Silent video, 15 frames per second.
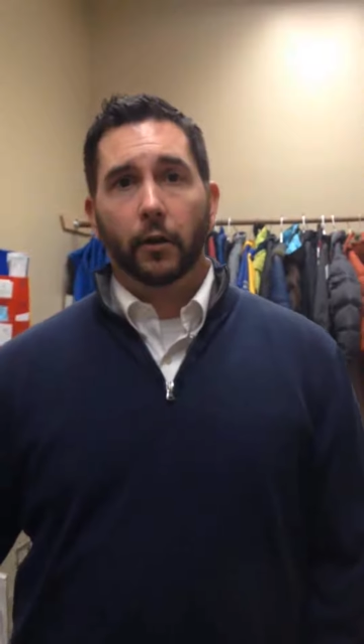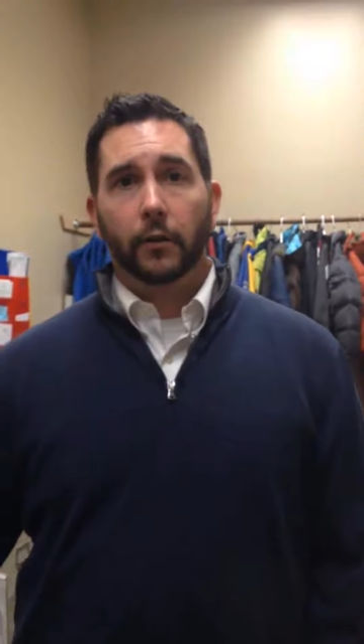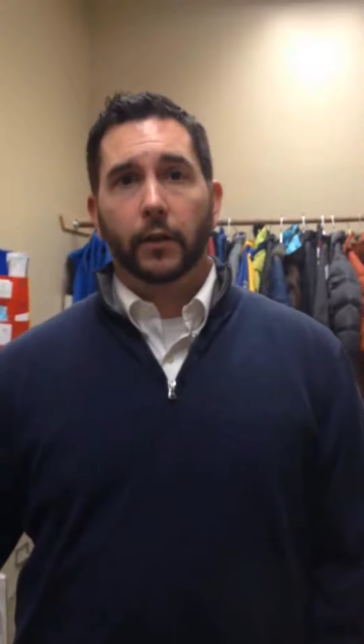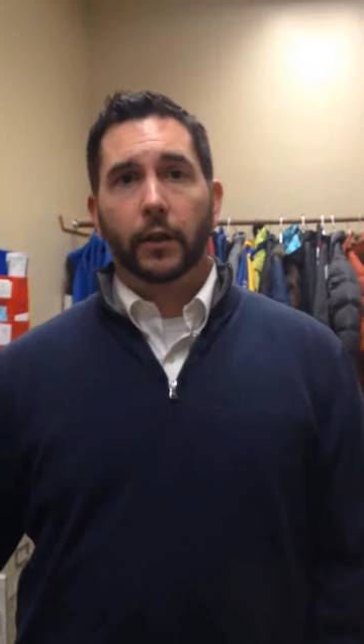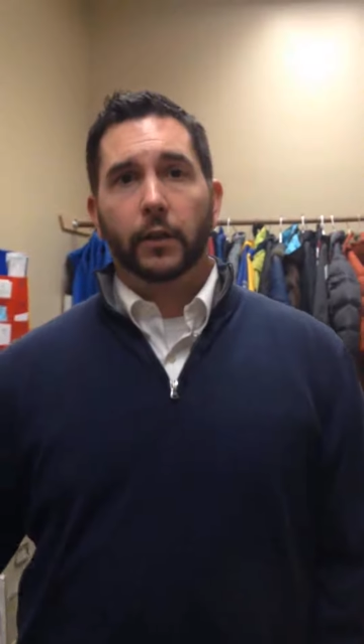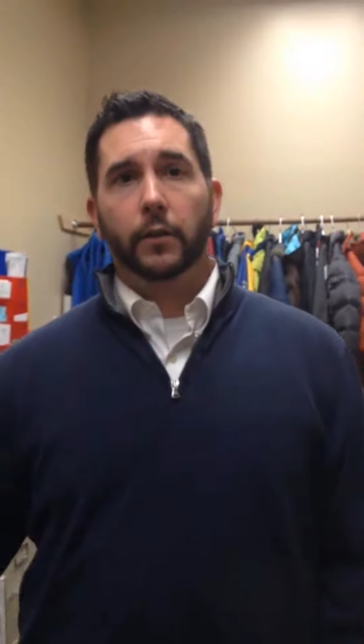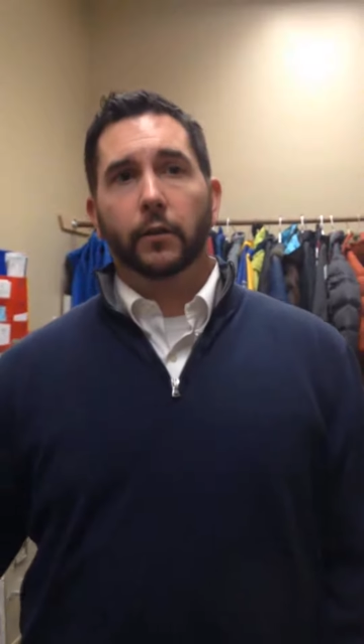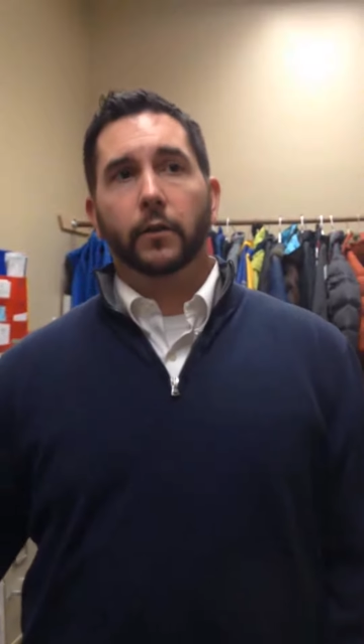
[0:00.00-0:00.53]

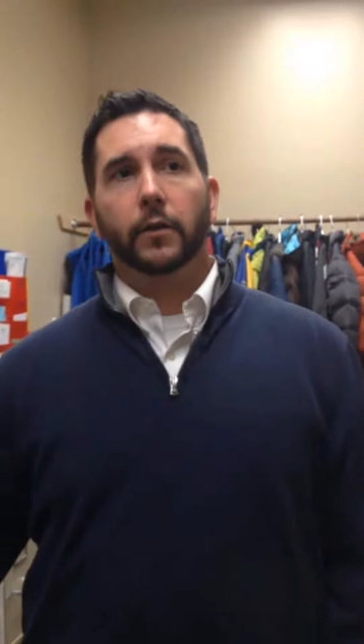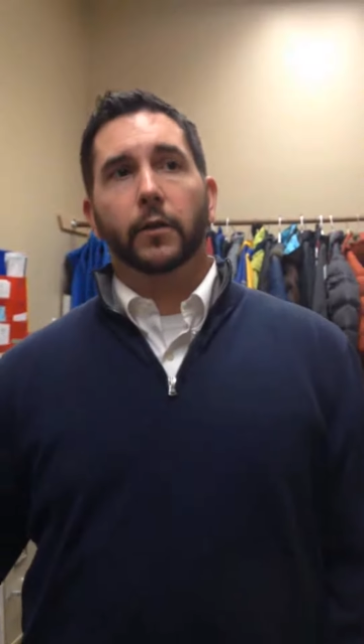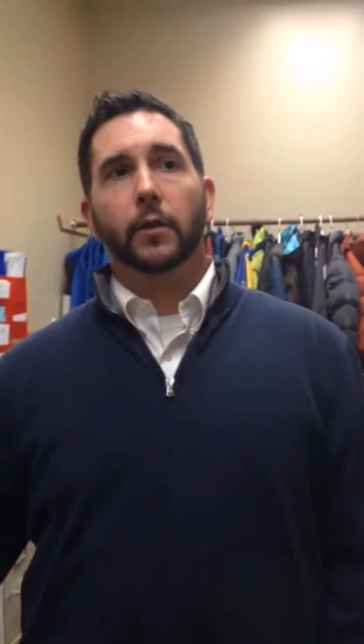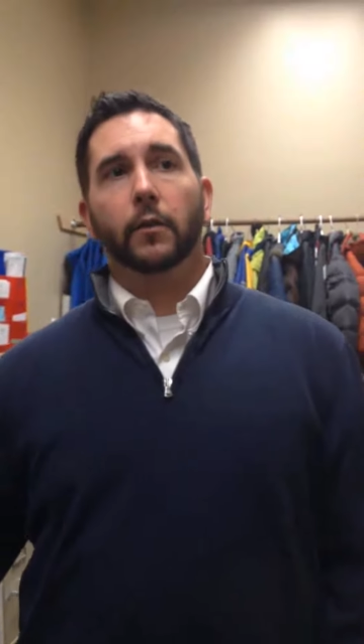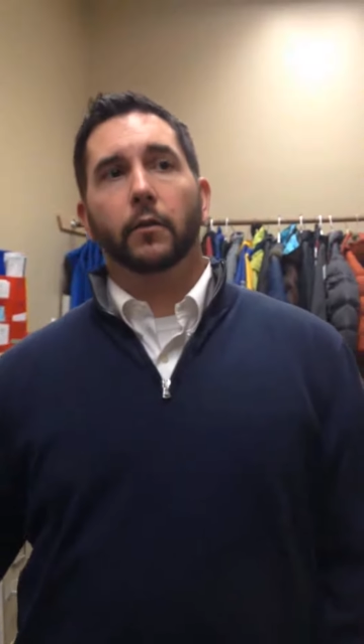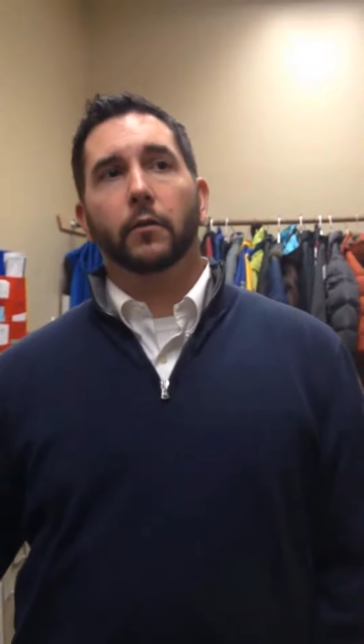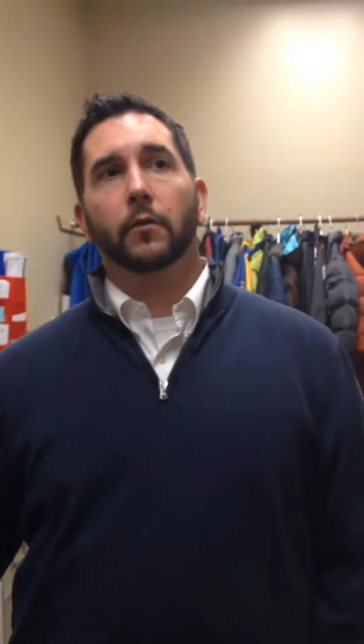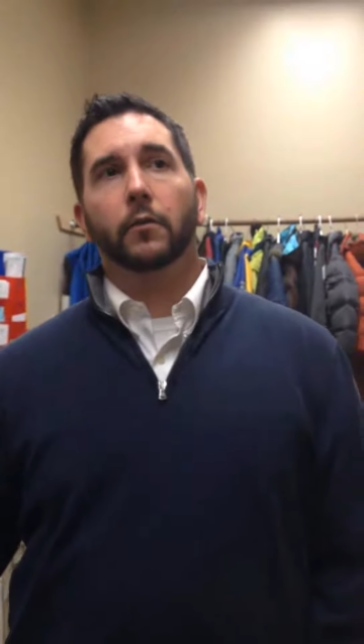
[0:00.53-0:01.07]
teachers
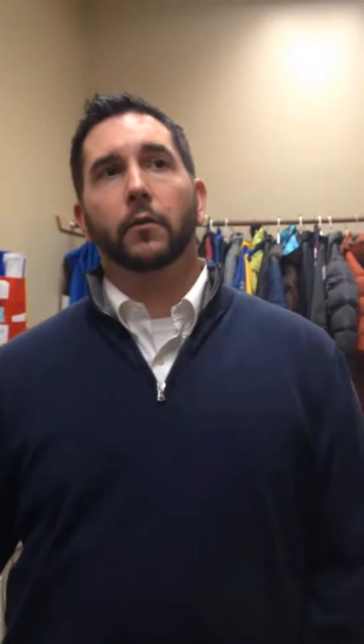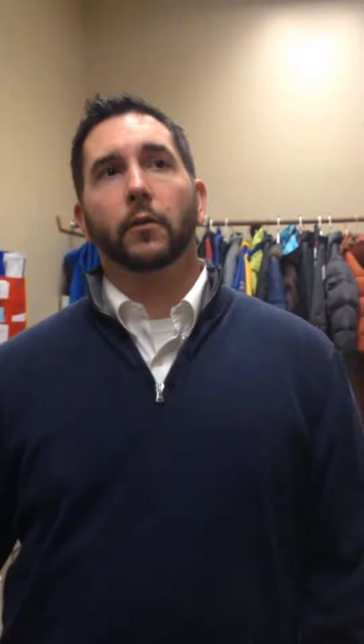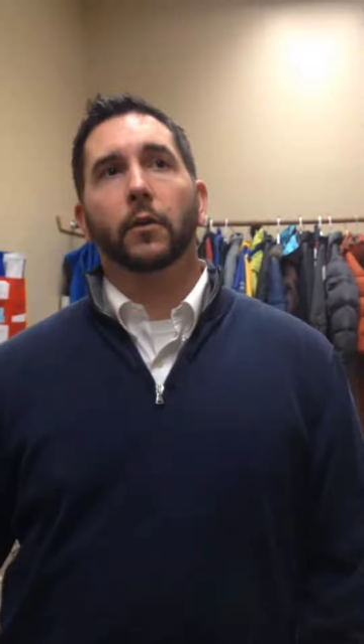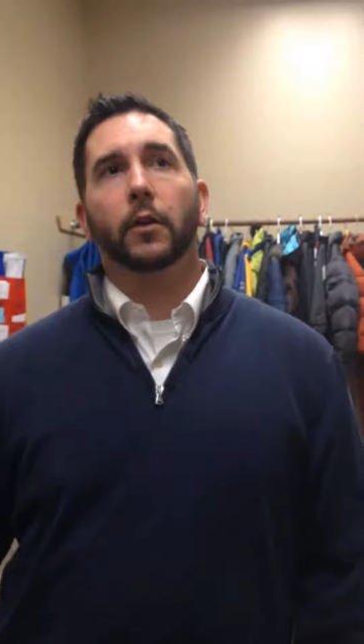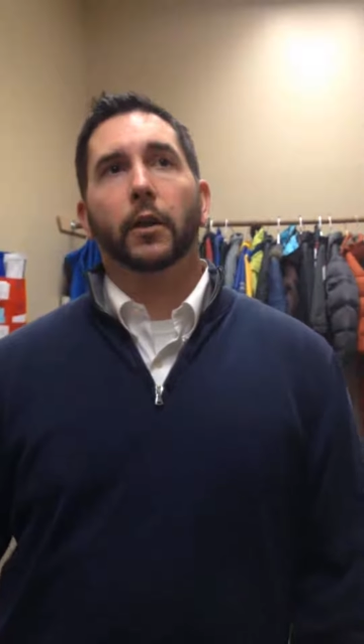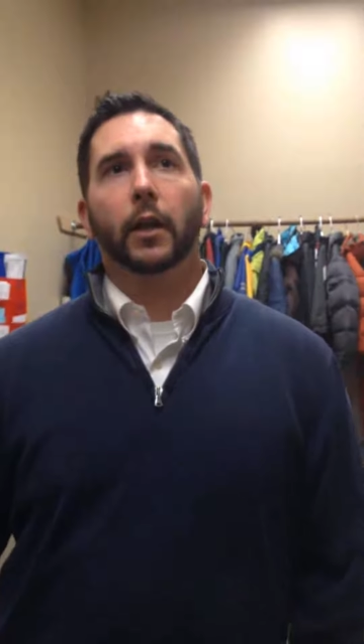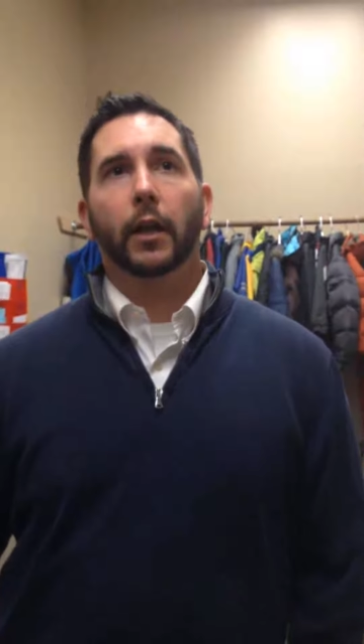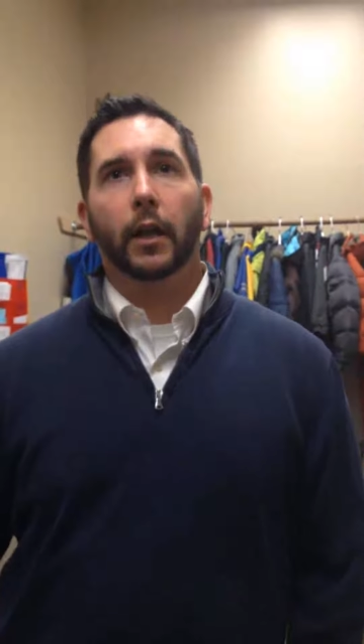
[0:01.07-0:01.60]

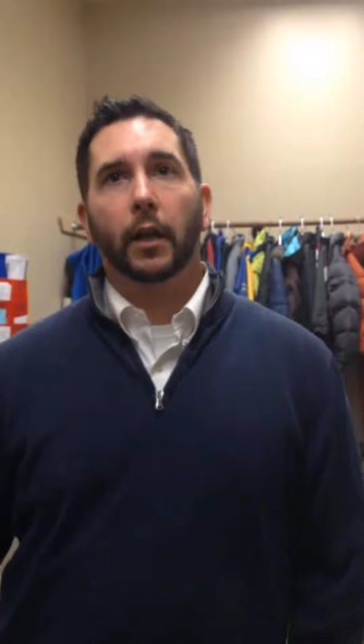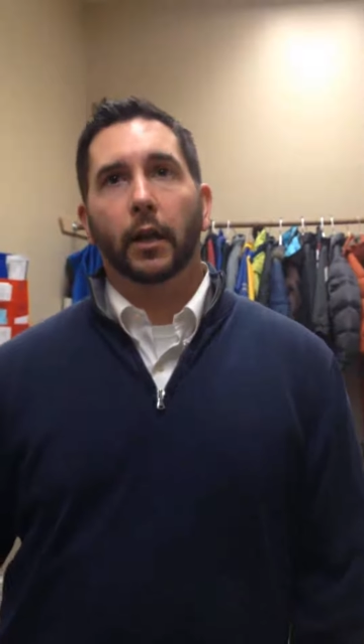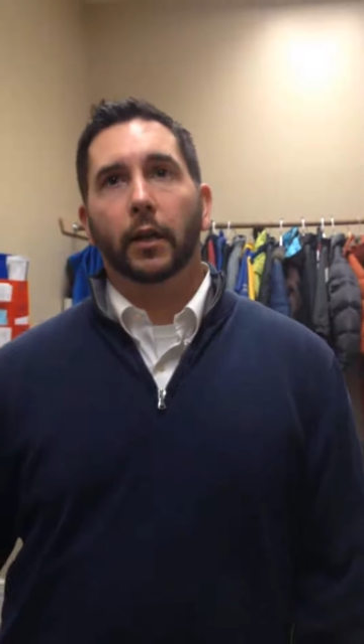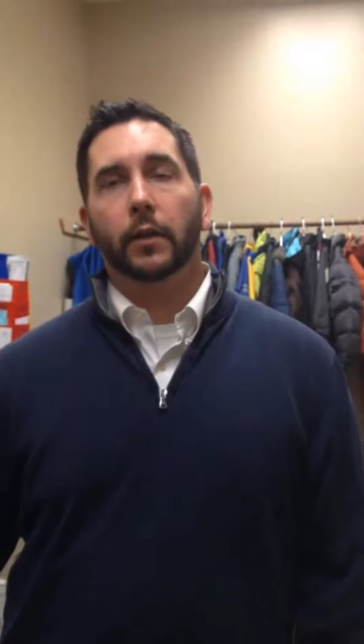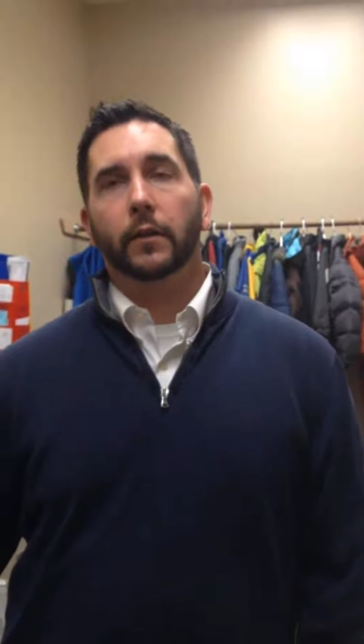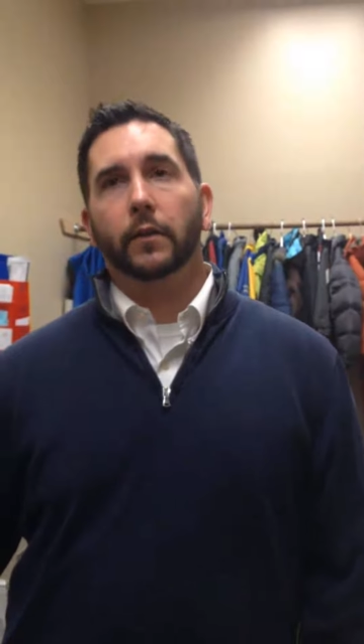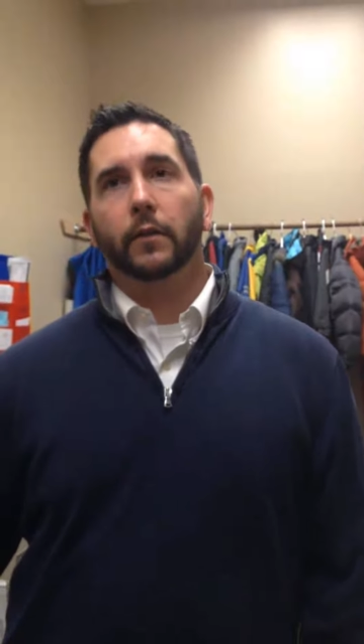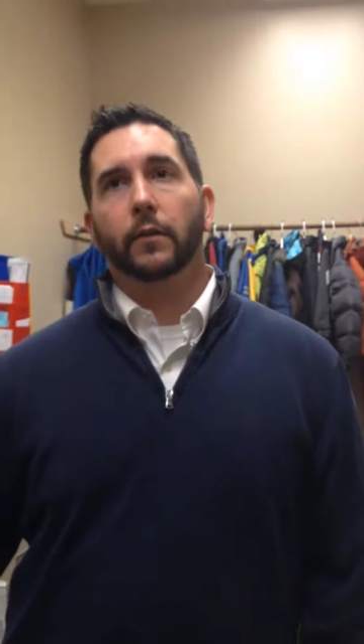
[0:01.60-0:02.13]
look
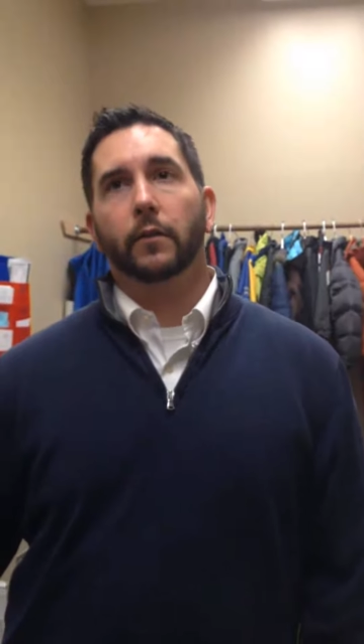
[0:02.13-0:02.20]
at